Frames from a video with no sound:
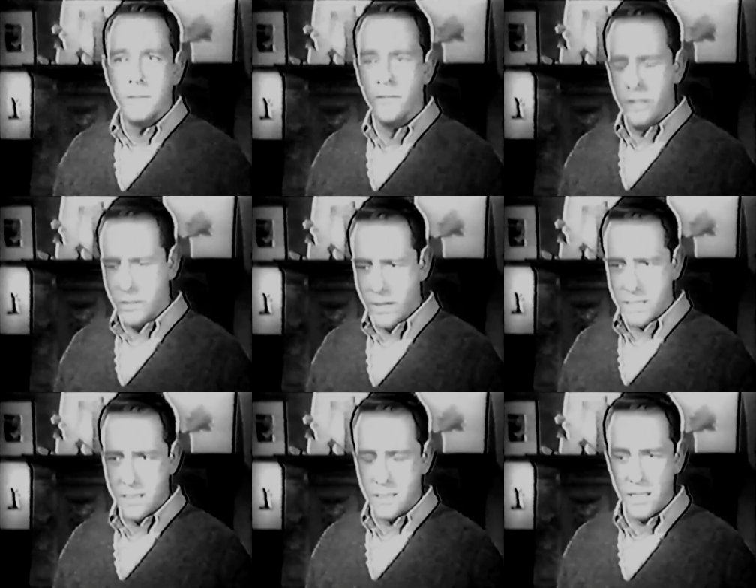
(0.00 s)
If he
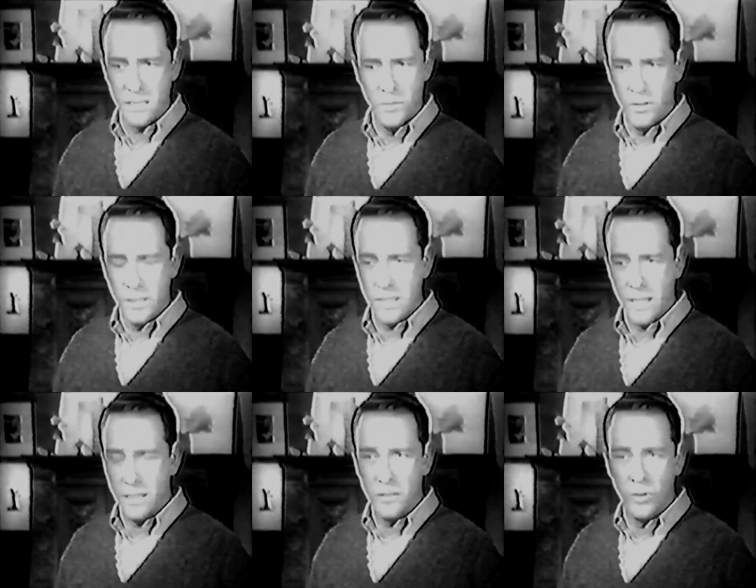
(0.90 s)
corrects his testimony, it's
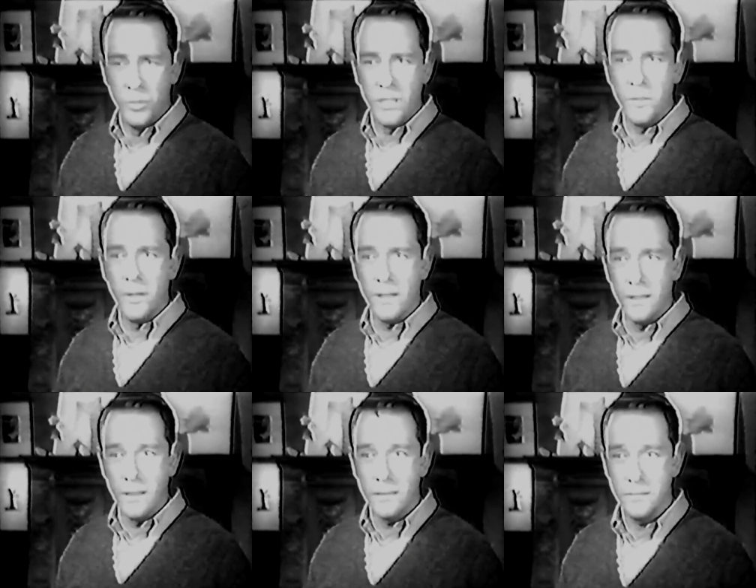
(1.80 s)
likely there won't be any
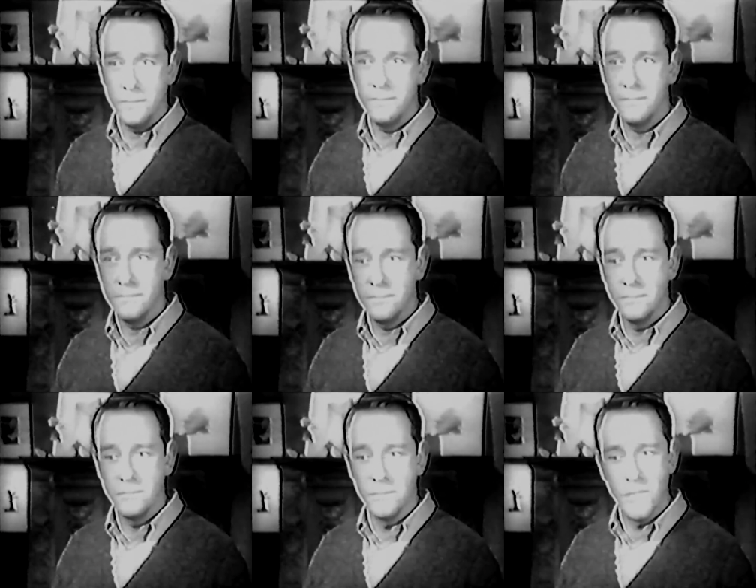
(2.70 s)
penalty.
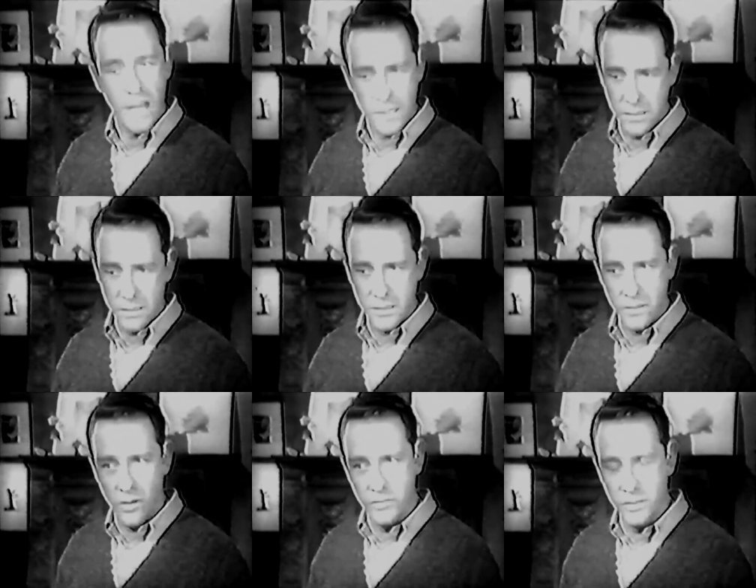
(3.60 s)
Jackson's
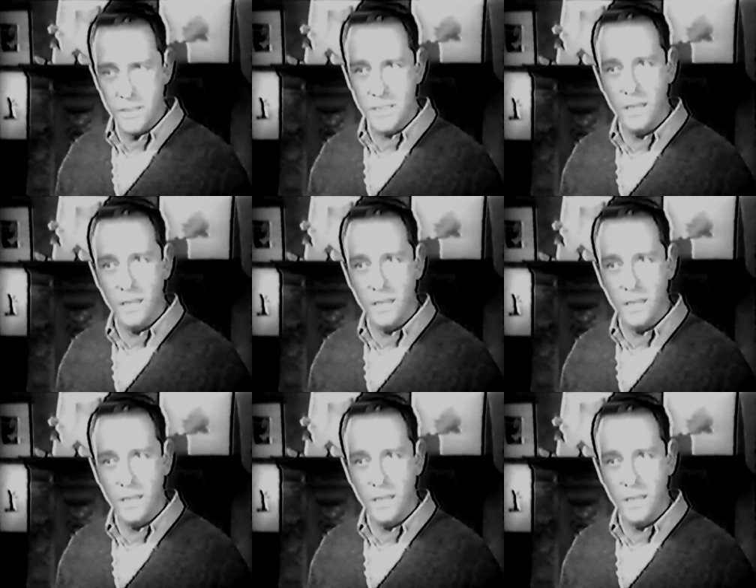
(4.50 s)
offered to